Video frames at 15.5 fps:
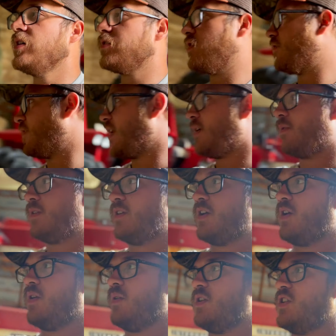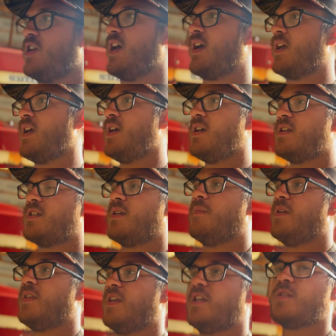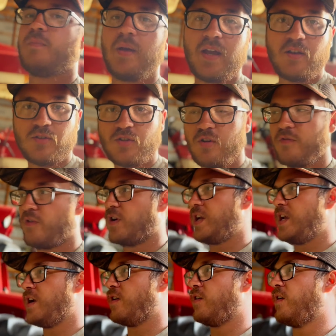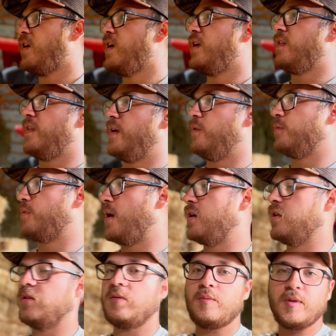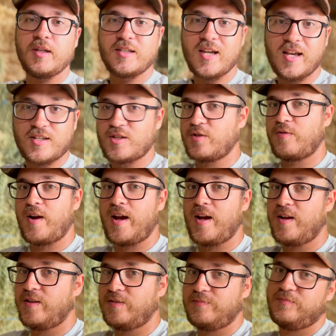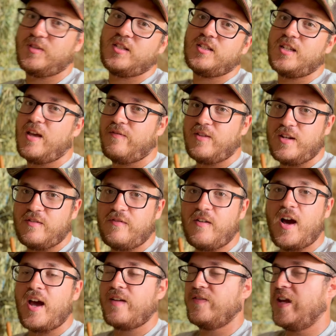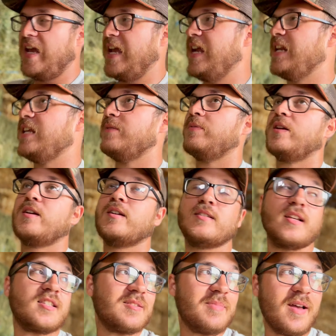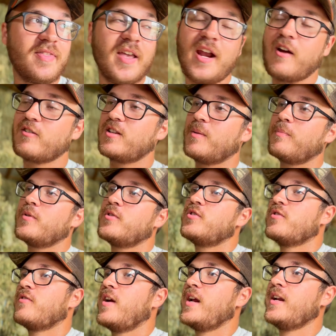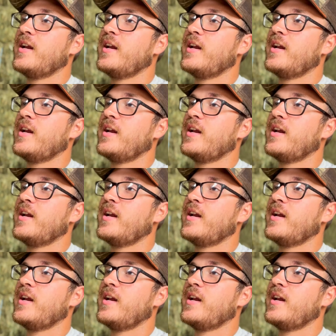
So if I were to go and check some of these bales over here, they would probably test around seventy-five to eighty because that's about the air temperature right